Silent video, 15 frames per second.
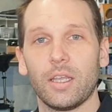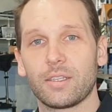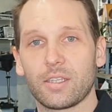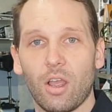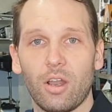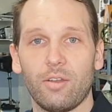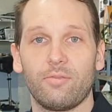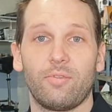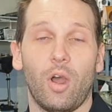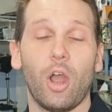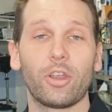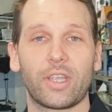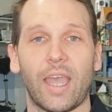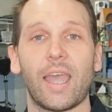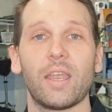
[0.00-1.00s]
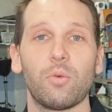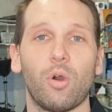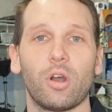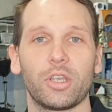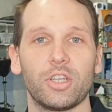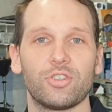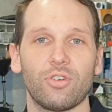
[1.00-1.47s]
it's kind of okay
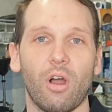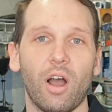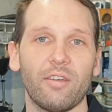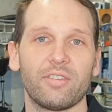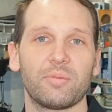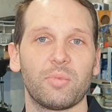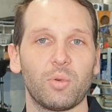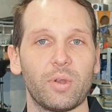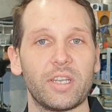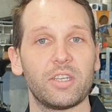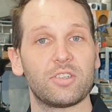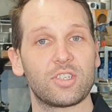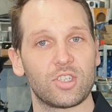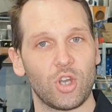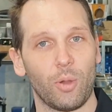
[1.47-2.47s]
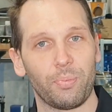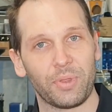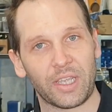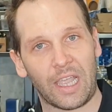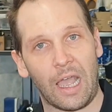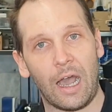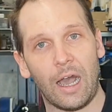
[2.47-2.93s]
while you're driving, but when you stop
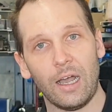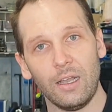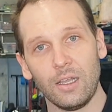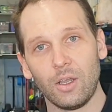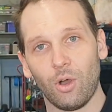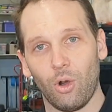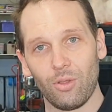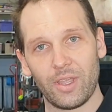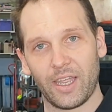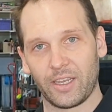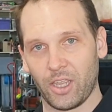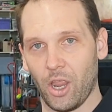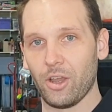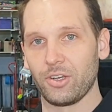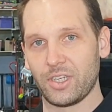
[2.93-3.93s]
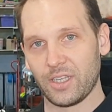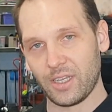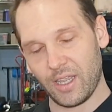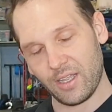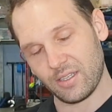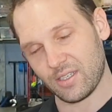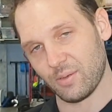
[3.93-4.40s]
the car, all that coating
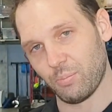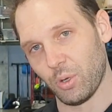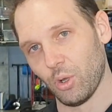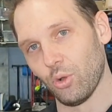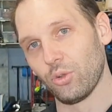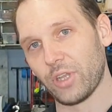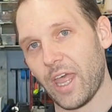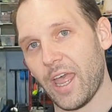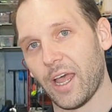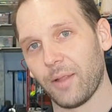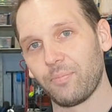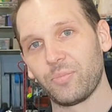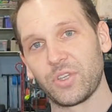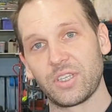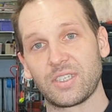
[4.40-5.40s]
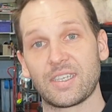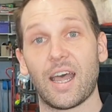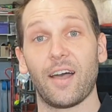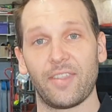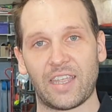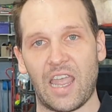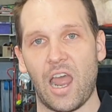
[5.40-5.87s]
gets to pull down. You
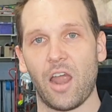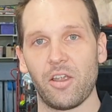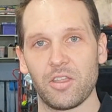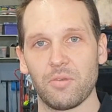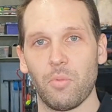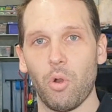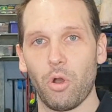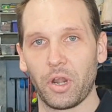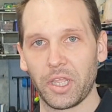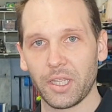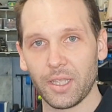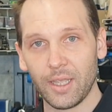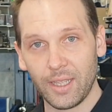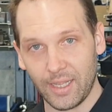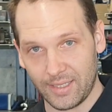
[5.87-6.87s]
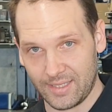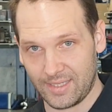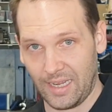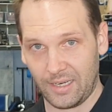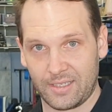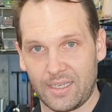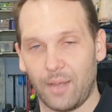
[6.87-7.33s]
start the car in the morning, it
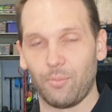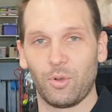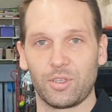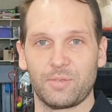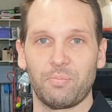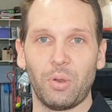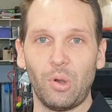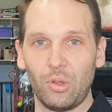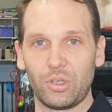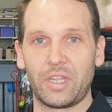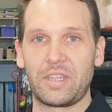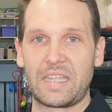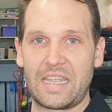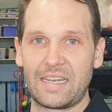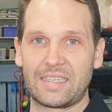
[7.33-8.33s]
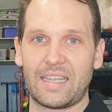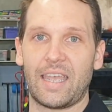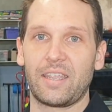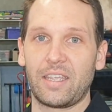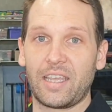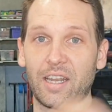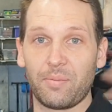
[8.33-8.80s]
sucks up what's pooled in the
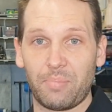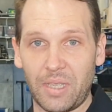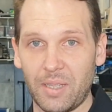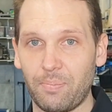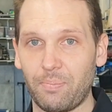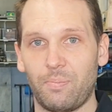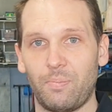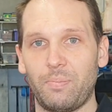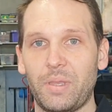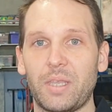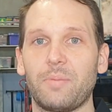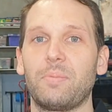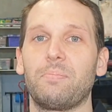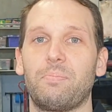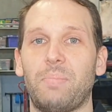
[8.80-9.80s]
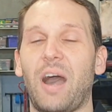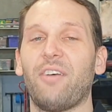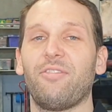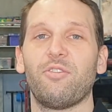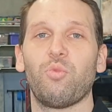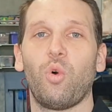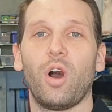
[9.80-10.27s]
intake, you get a big
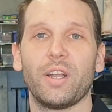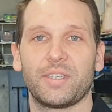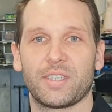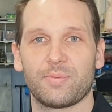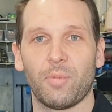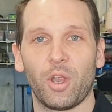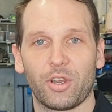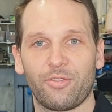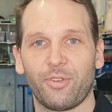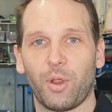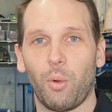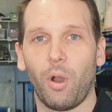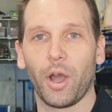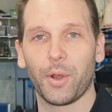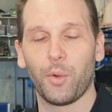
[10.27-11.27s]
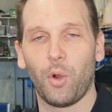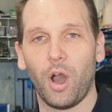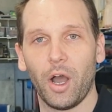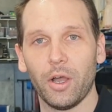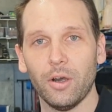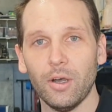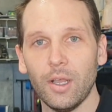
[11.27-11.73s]
puff of white smoke for quite a
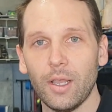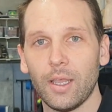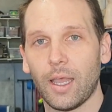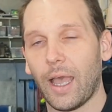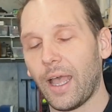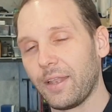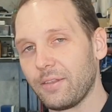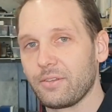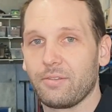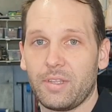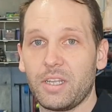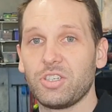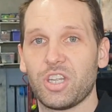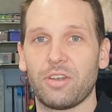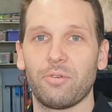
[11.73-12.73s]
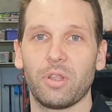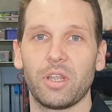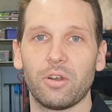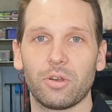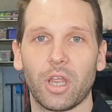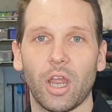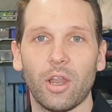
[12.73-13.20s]
while, and then generally
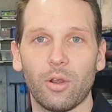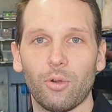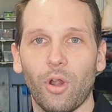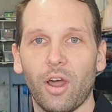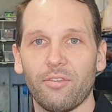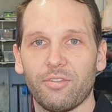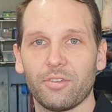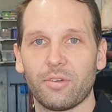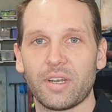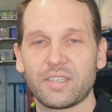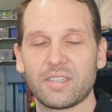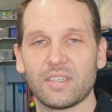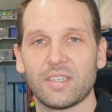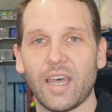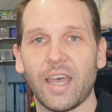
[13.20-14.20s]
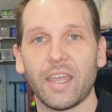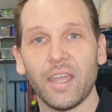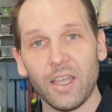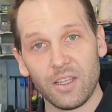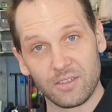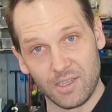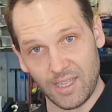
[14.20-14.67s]
it'll go all right for the rest of the day.
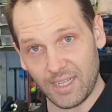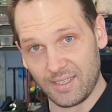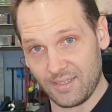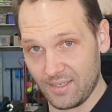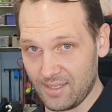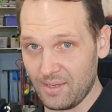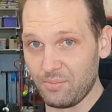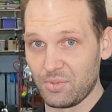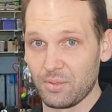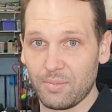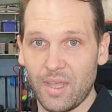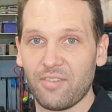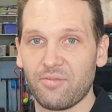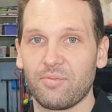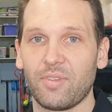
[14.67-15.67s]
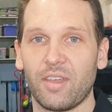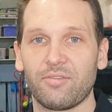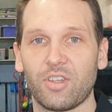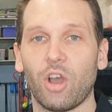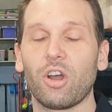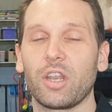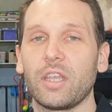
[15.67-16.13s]
So that's the symptom
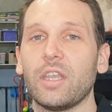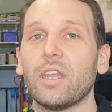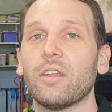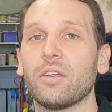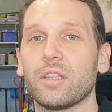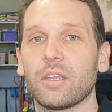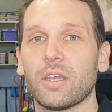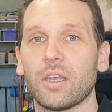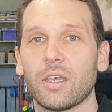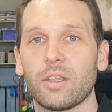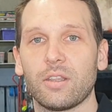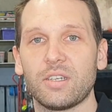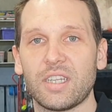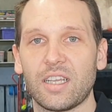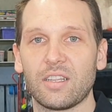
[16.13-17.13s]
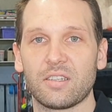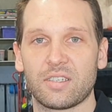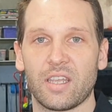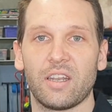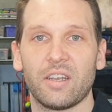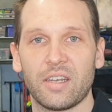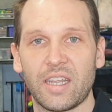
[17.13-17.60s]
they've got here, and the dealer
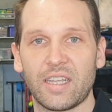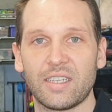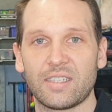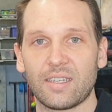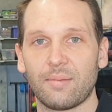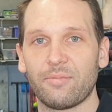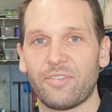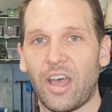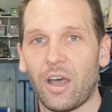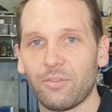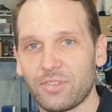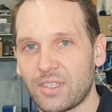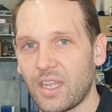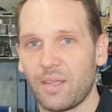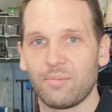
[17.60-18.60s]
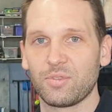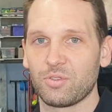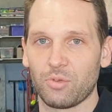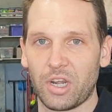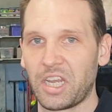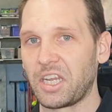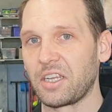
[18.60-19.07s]
said it needs valve stems,
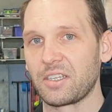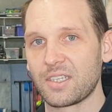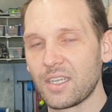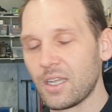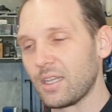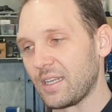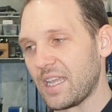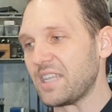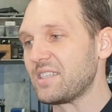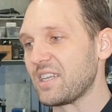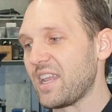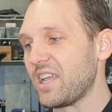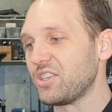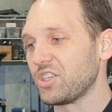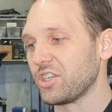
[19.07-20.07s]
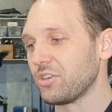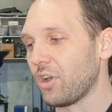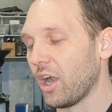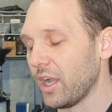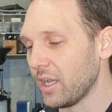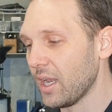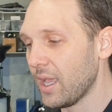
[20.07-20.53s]
rings, needs an engine,
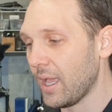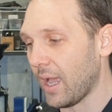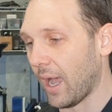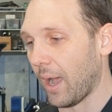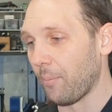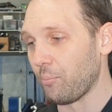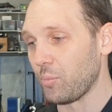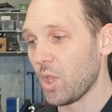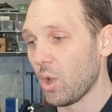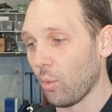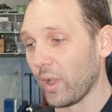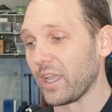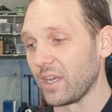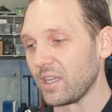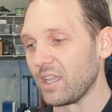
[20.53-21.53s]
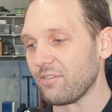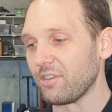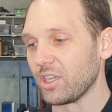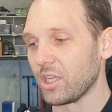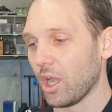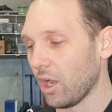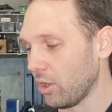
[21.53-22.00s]
right? We're going to give it
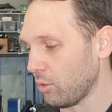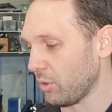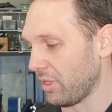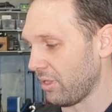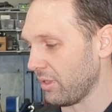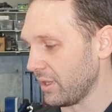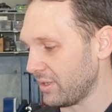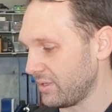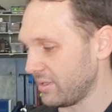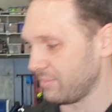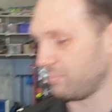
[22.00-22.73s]
a go with this